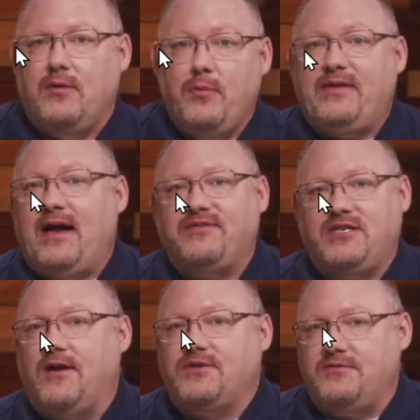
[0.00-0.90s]
We even have
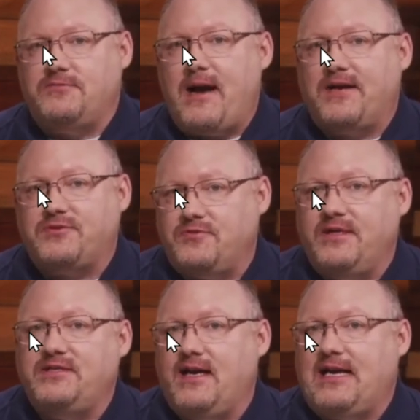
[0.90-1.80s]
self-service password
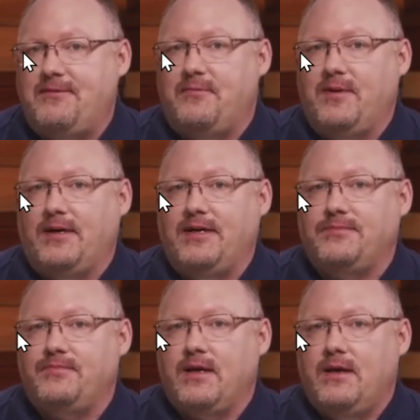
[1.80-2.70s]
reset
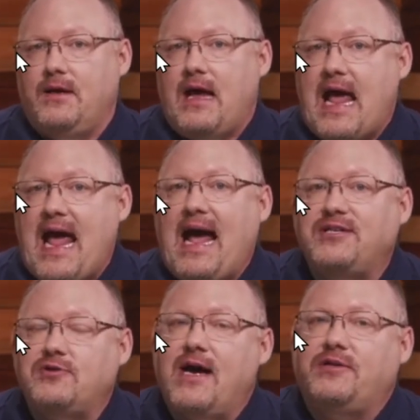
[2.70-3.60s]
capabilities.
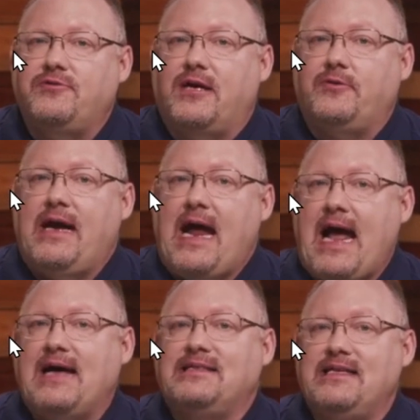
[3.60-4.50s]
Azure Active Directory
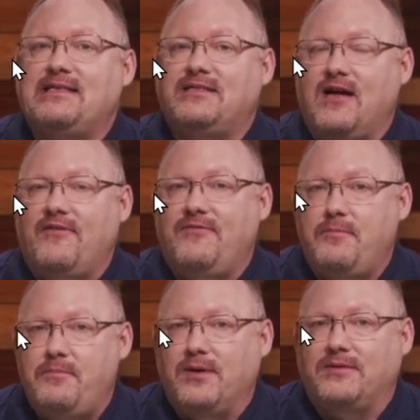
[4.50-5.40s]
has this stuff
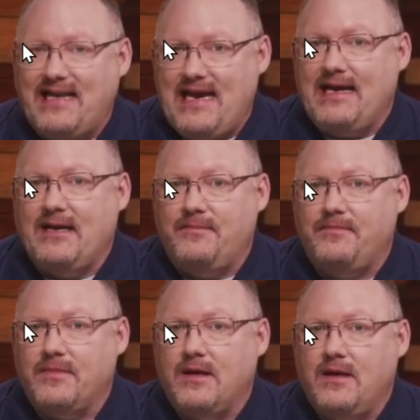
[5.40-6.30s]
built in.